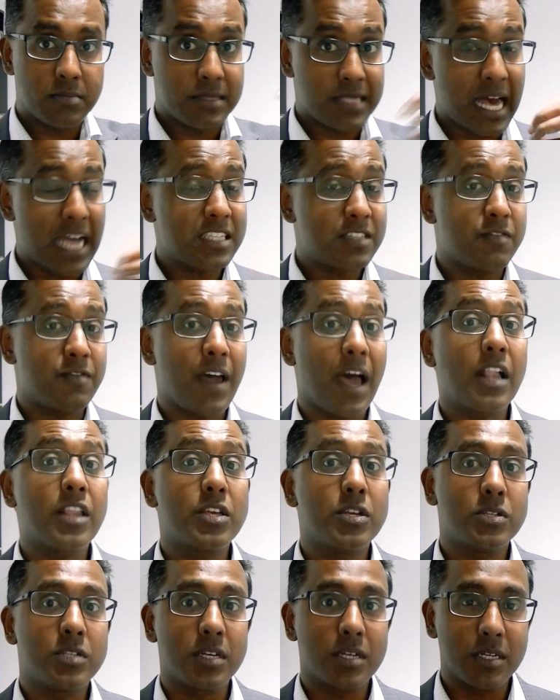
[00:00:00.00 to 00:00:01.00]
That's
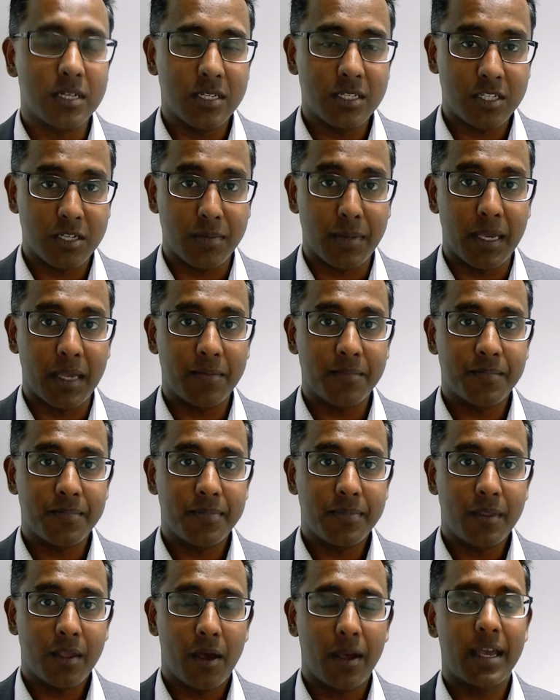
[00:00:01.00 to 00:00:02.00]
value to me,
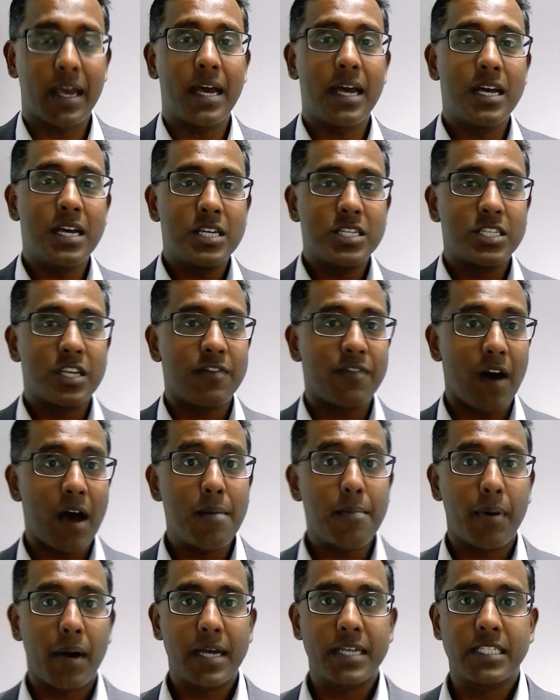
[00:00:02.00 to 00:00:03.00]
okay? So if
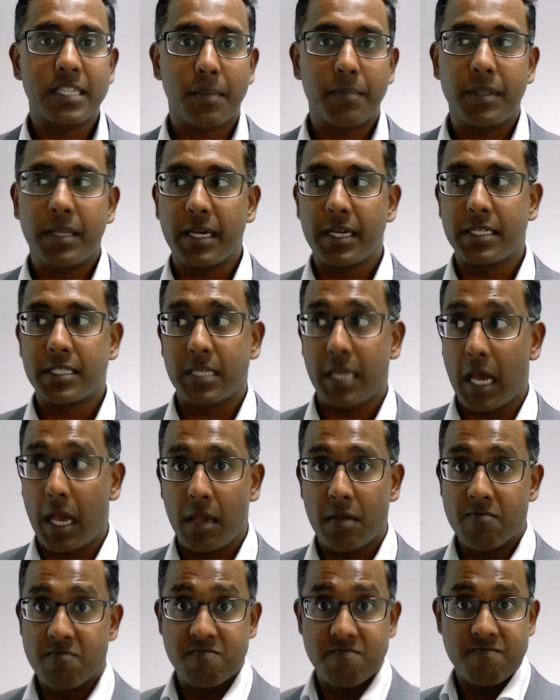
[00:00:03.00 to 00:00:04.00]
I'm buying something at,
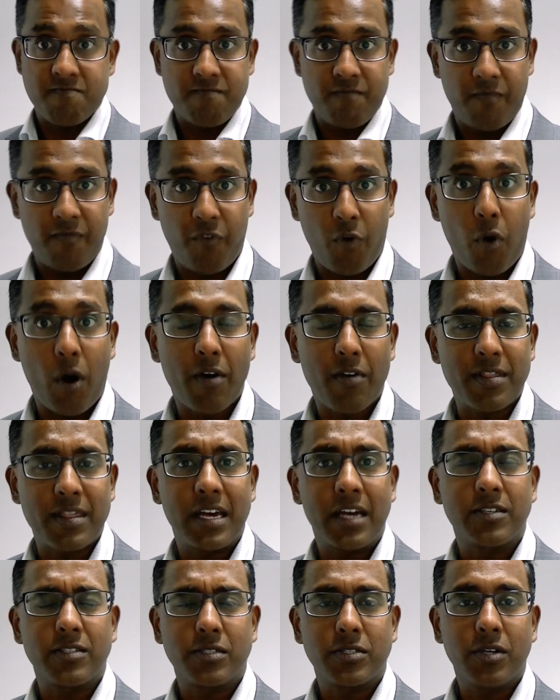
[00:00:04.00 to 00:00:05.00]
say,
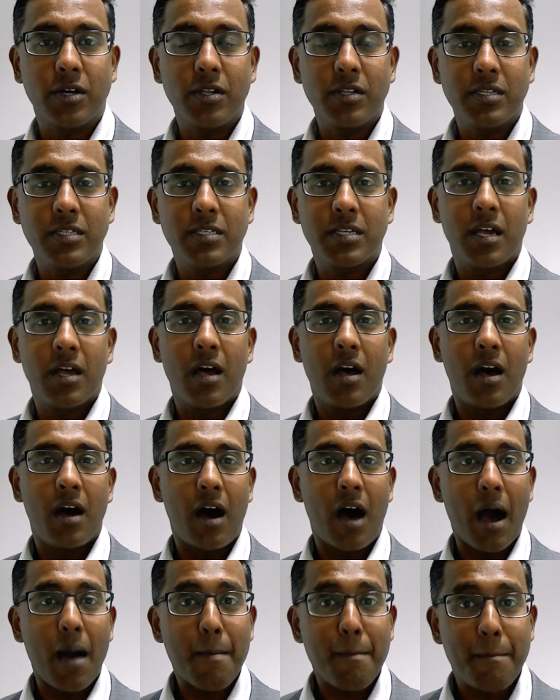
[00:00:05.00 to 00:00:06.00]
$400,000,
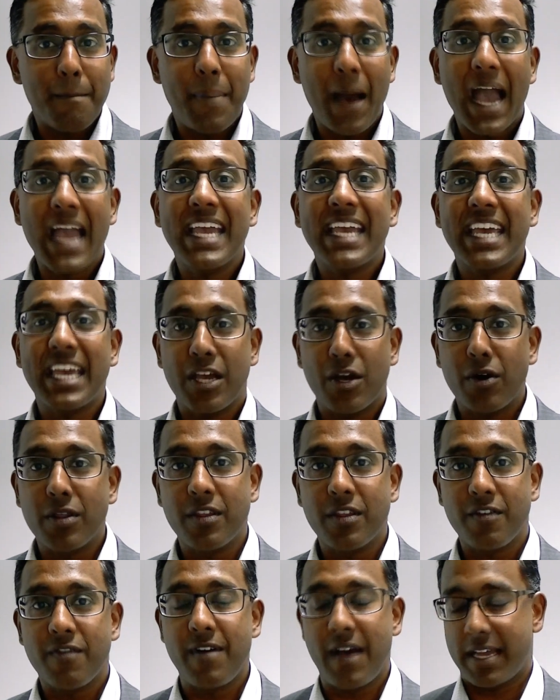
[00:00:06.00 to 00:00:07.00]
I'm banking
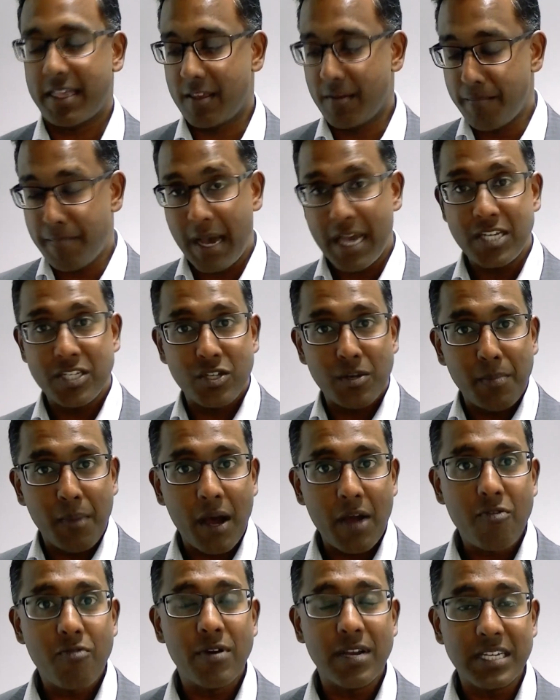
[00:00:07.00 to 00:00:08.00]
the fact that based on
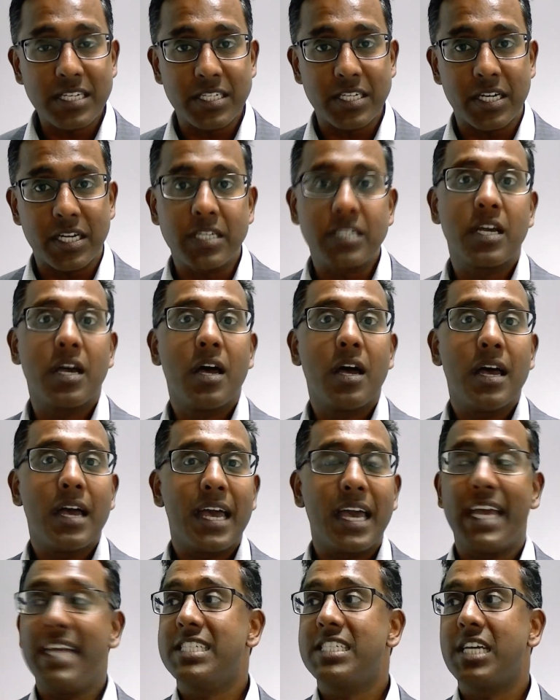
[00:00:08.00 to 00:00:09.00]
my research,
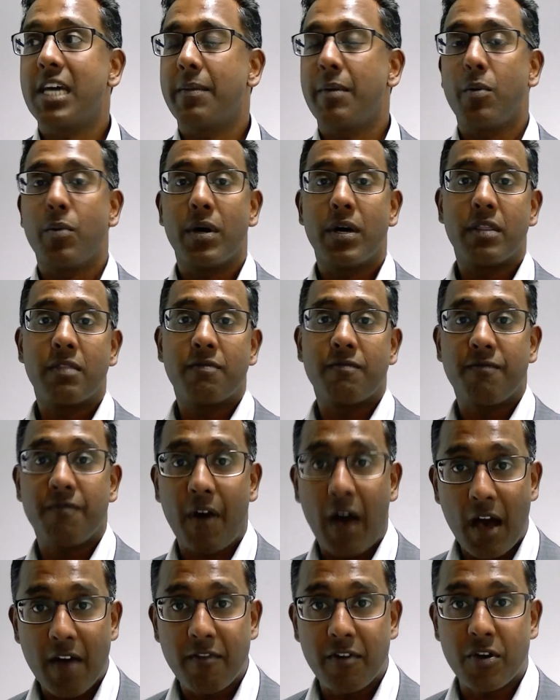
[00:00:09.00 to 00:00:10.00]
it's gonna be worth
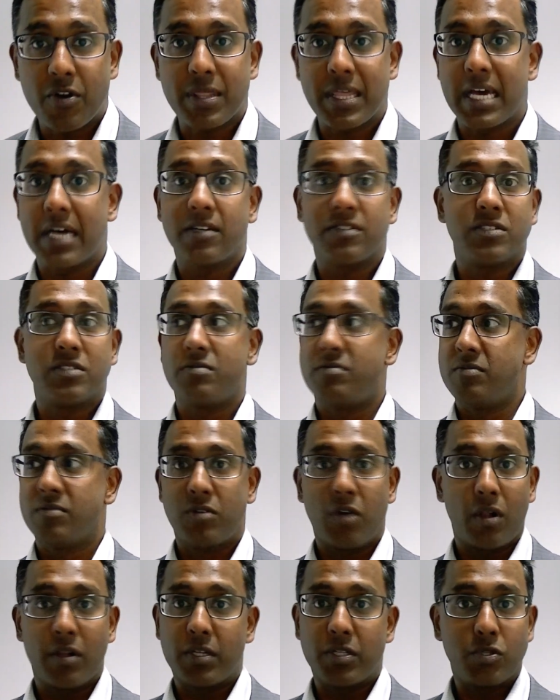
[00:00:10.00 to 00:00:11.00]

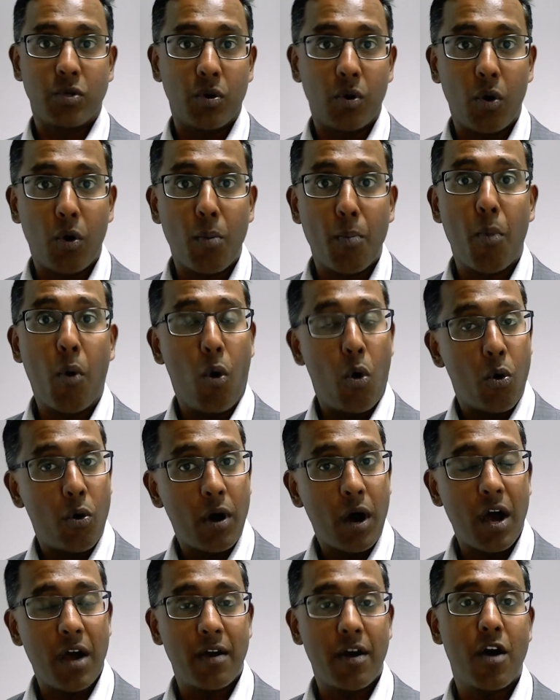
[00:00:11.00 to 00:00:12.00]
$500,000 or more
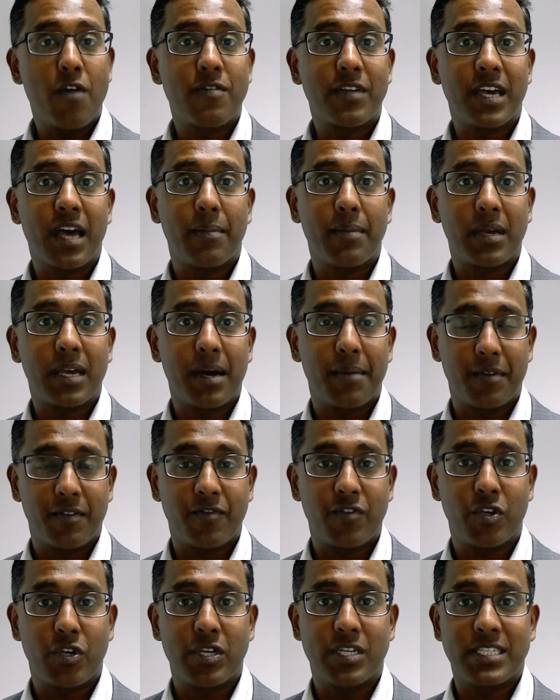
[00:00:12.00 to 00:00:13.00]
over coming
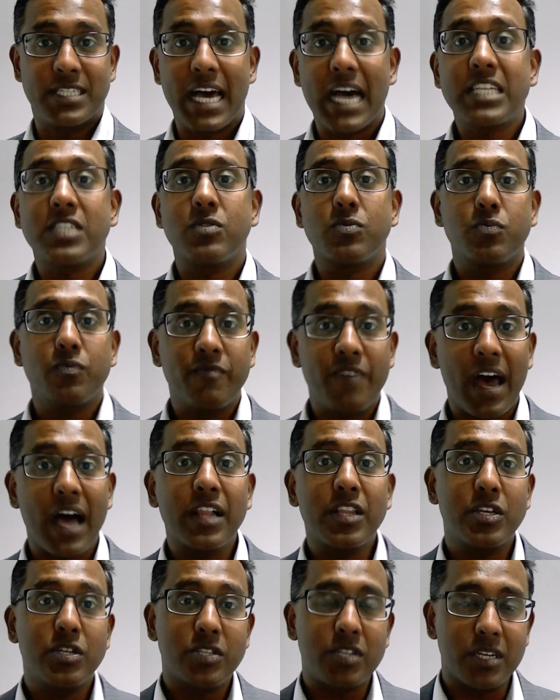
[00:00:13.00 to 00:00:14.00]
few years. That's
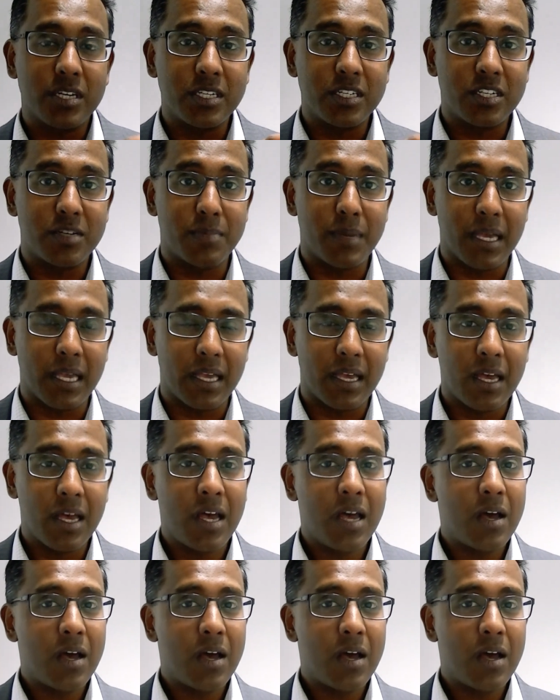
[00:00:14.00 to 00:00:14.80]
value to me.